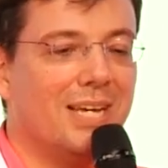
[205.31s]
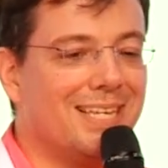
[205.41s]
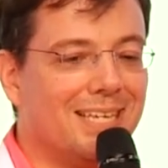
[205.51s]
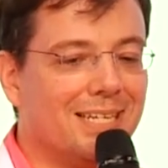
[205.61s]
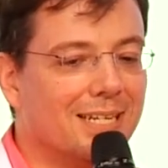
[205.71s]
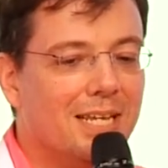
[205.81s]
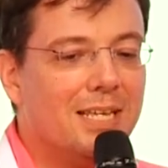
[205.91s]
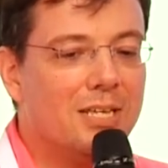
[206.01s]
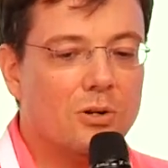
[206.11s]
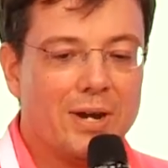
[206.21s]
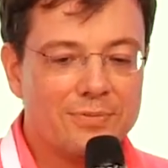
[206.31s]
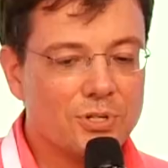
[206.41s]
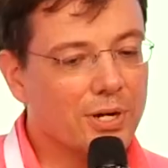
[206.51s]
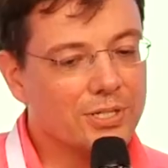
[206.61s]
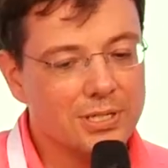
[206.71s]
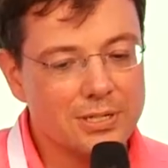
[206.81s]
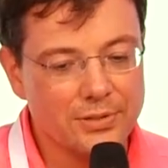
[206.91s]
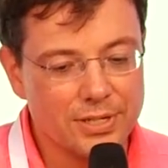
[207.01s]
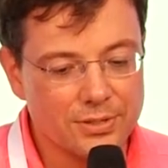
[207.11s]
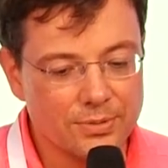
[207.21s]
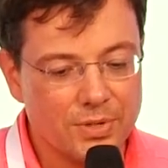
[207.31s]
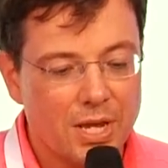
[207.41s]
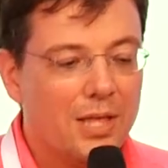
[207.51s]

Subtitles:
Again, you don't have to articulate them,